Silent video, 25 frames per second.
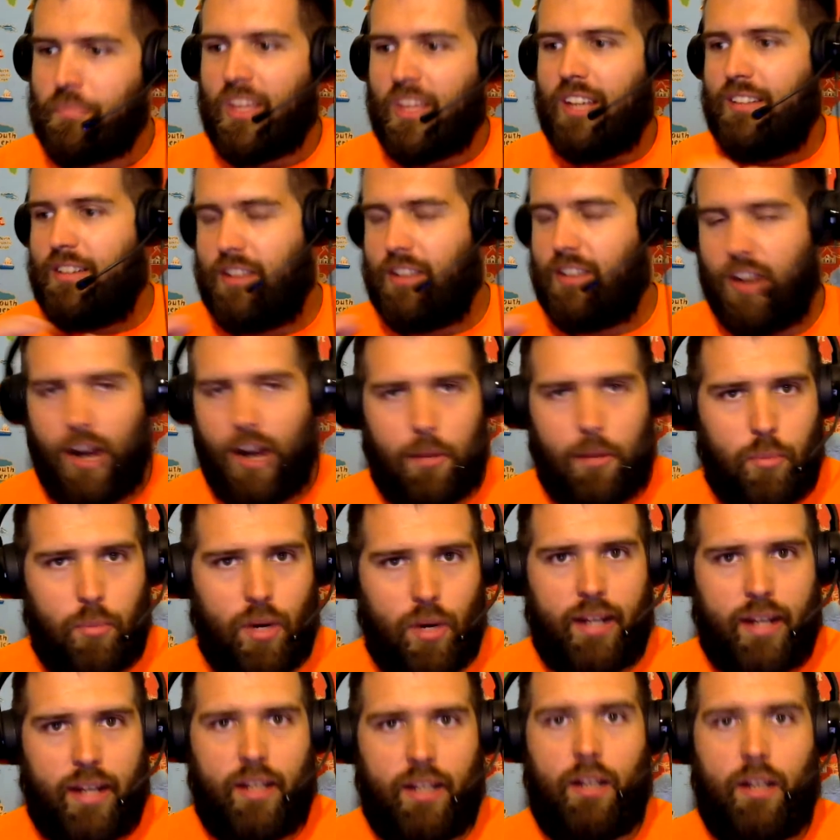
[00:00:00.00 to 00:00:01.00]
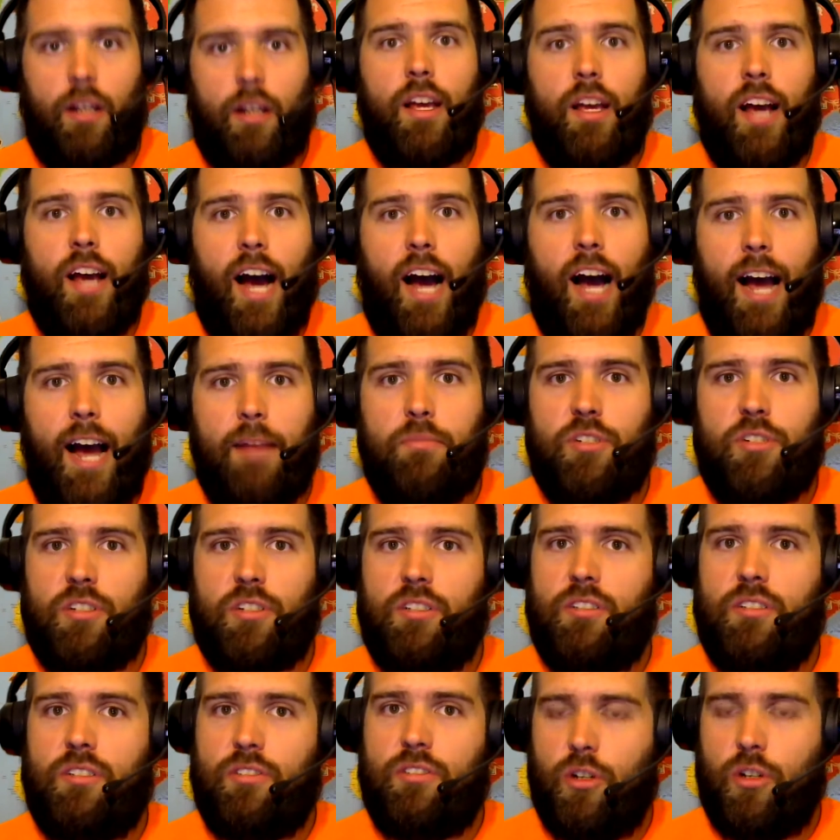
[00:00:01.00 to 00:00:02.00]
Not bragging. I'm
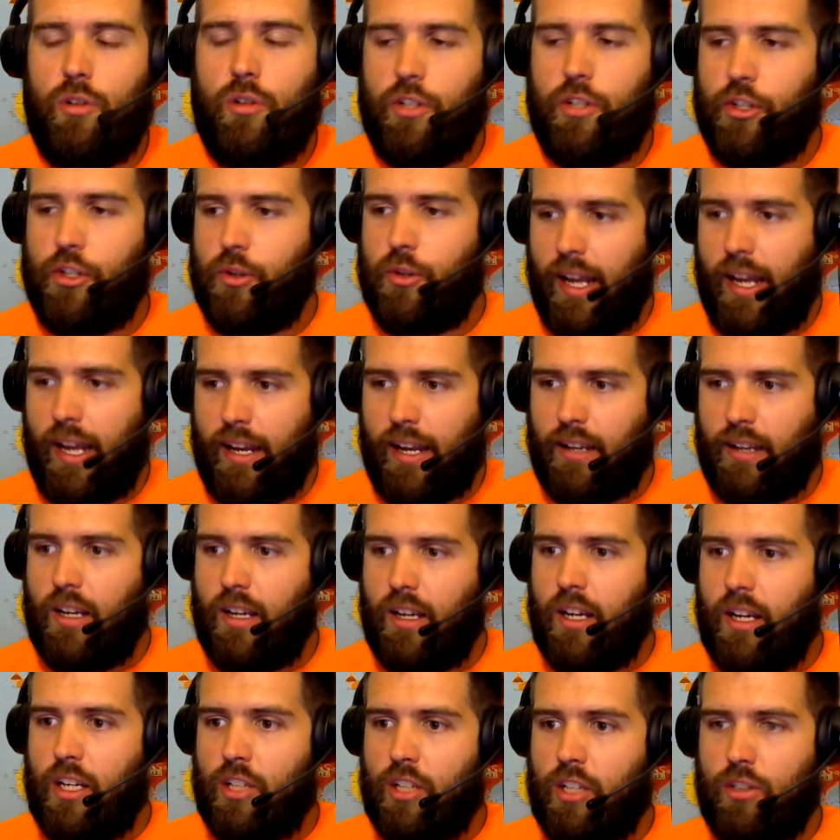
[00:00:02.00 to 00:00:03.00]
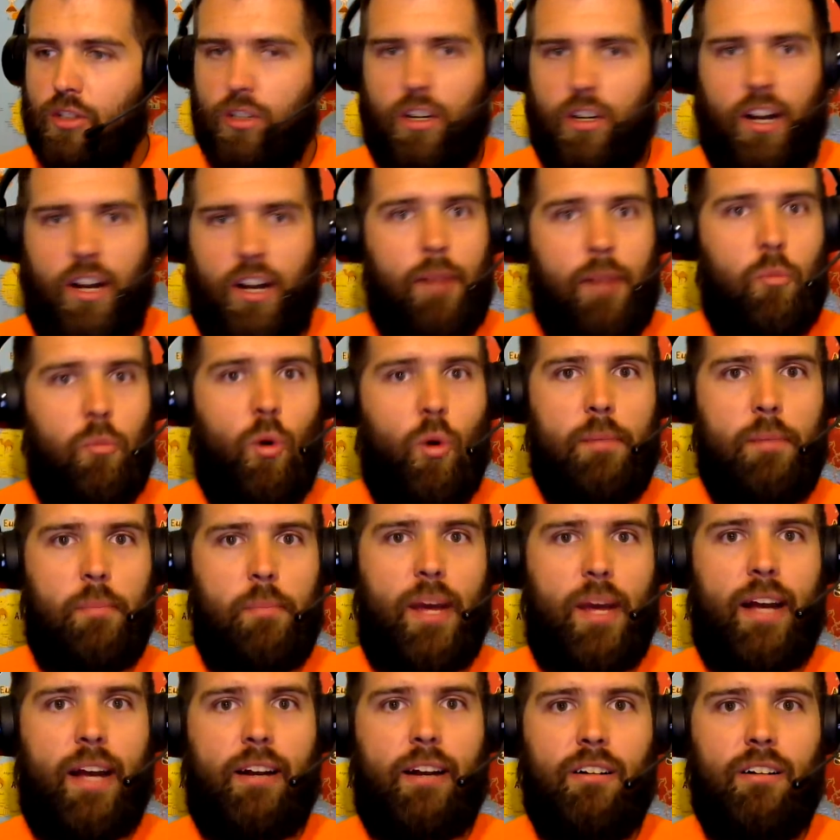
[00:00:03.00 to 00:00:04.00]
just showing you, hey, look, I'm one
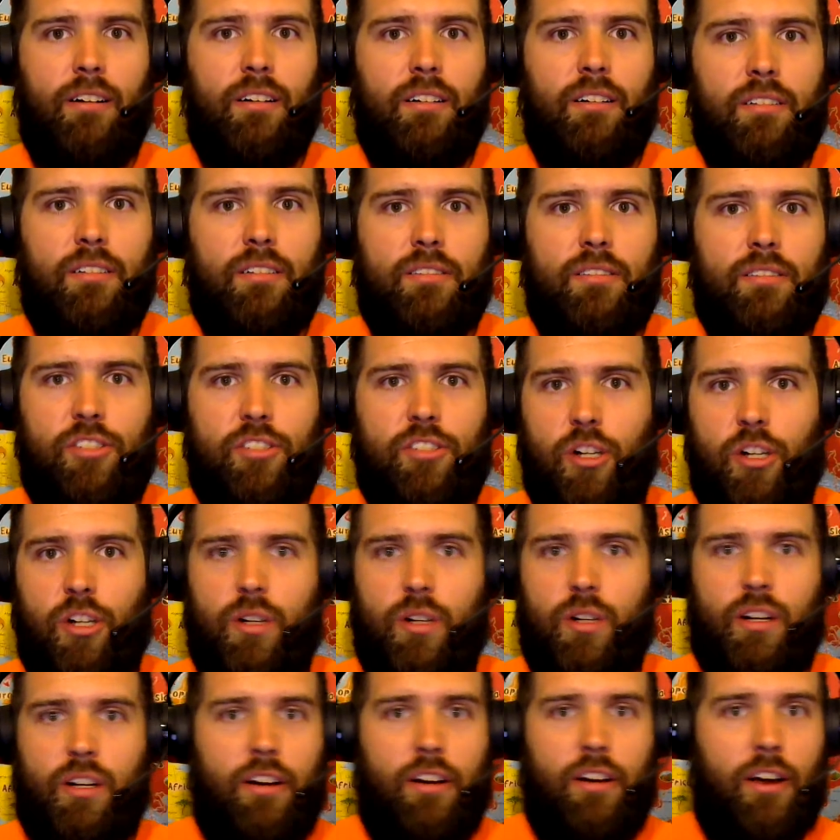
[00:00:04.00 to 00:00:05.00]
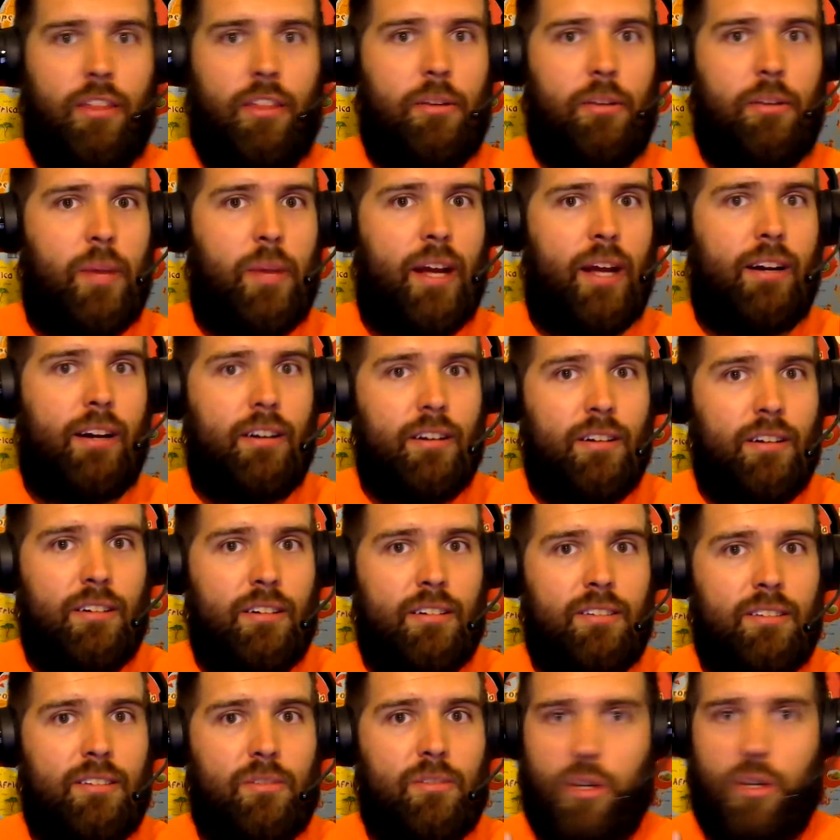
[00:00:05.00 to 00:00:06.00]
beggar showing another beggar
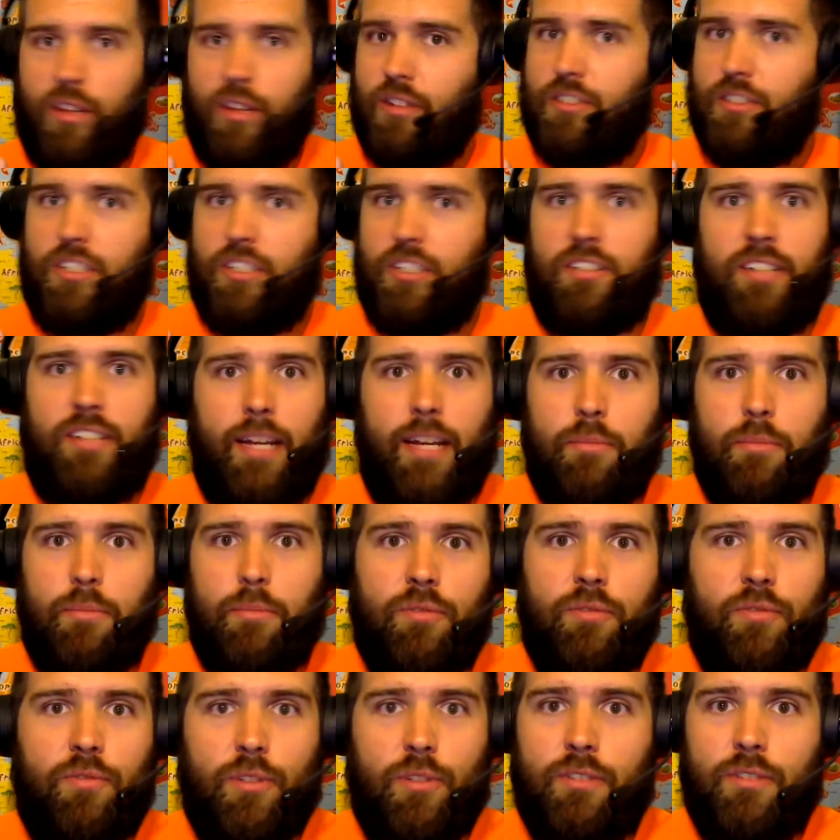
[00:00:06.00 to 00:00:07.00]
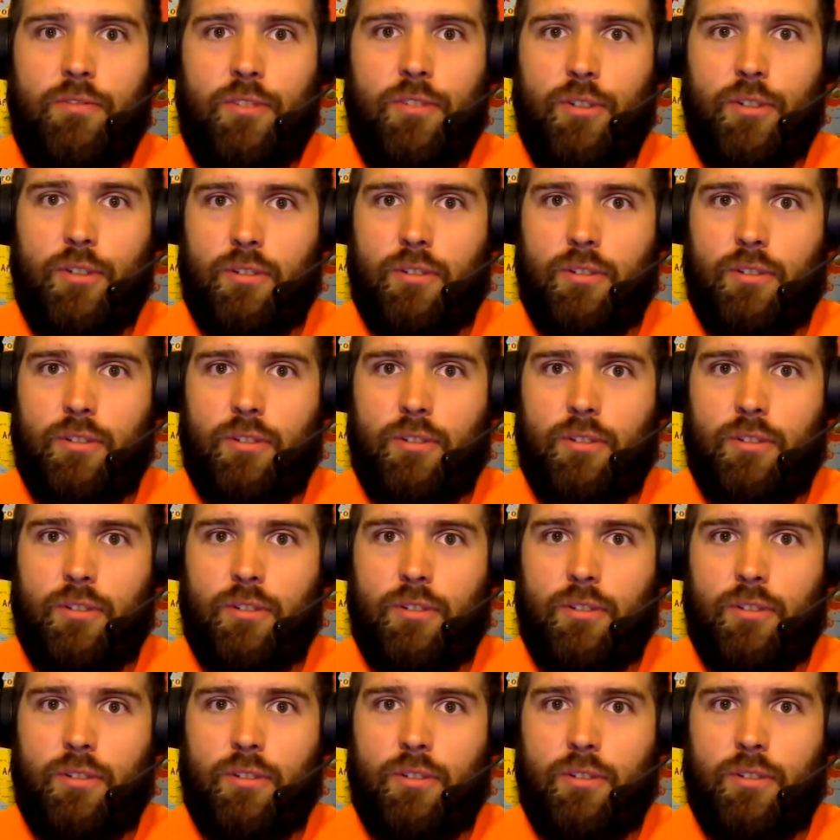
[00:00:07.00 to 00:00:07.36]
where there's a table full of food.